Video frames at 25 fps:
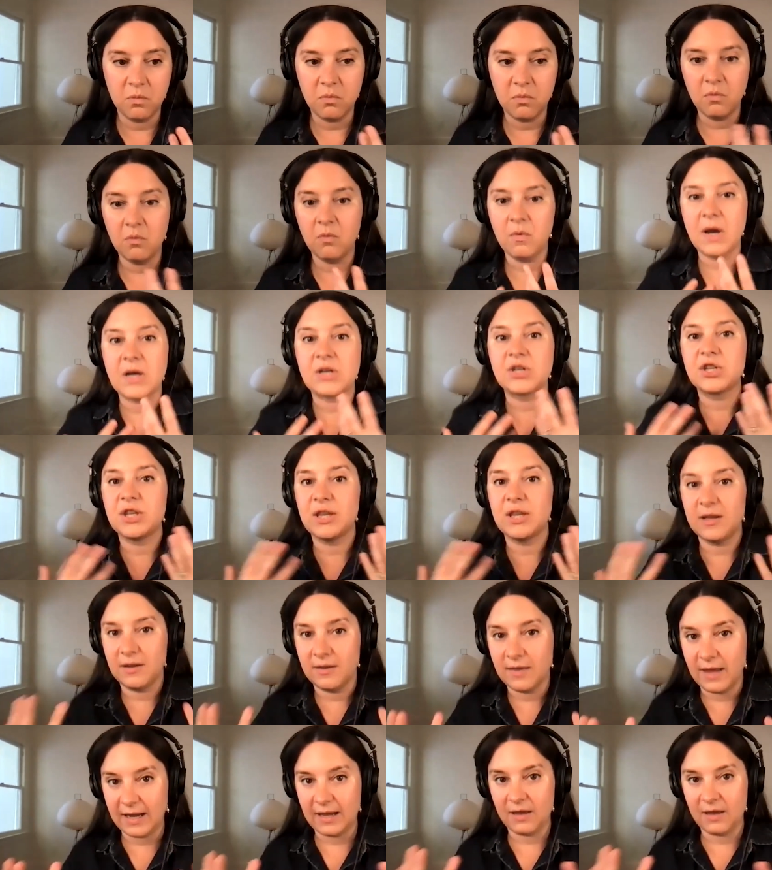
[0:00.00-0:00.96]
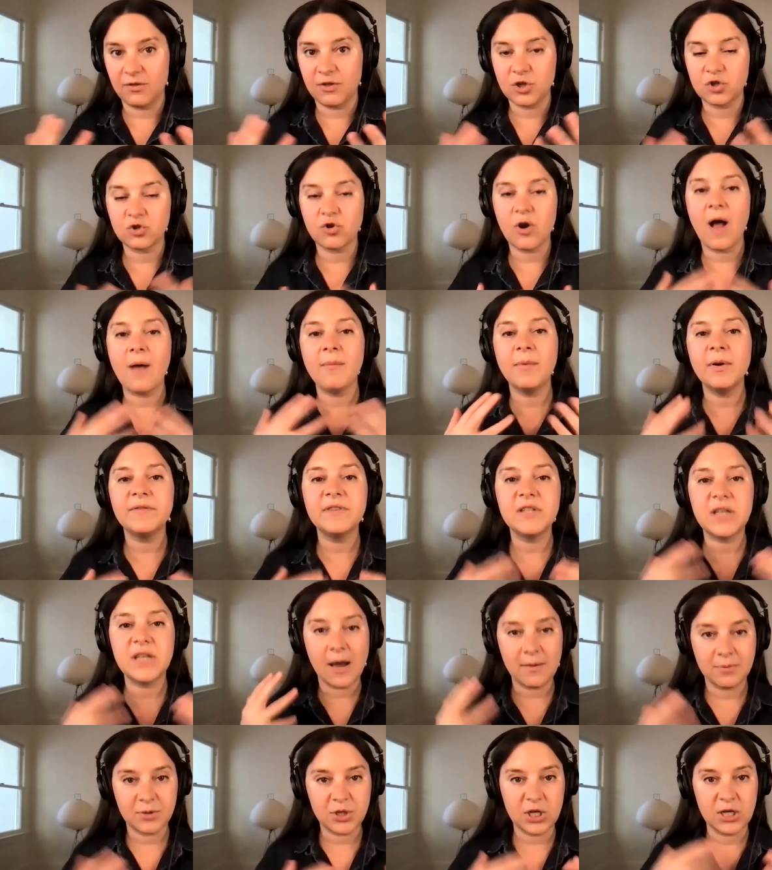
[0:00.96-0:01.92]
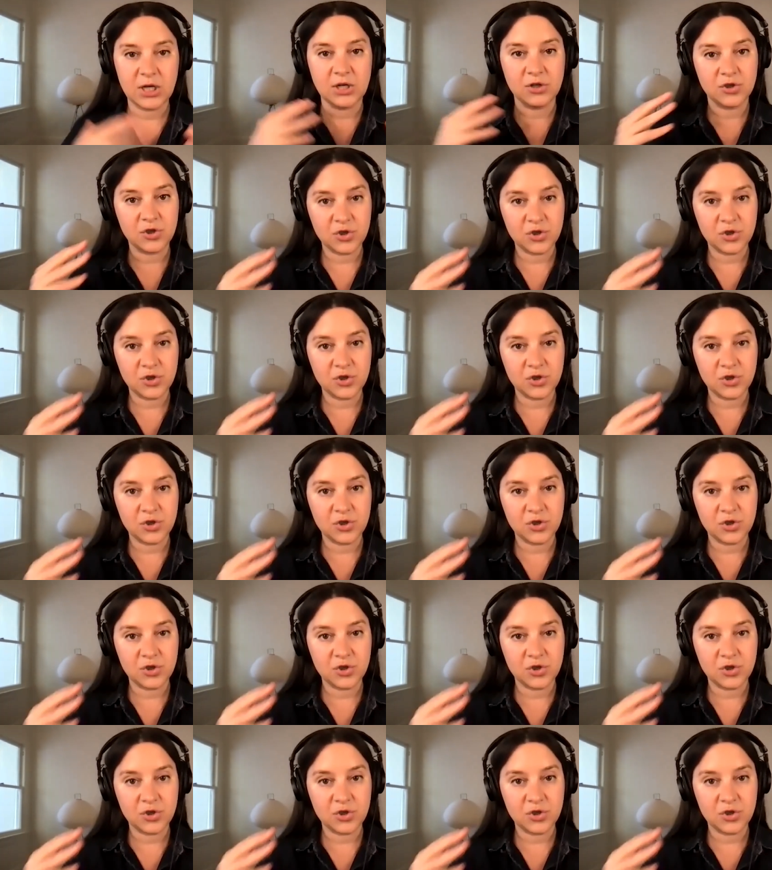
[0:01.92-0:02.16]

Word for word: wish that like the trauma of adoption is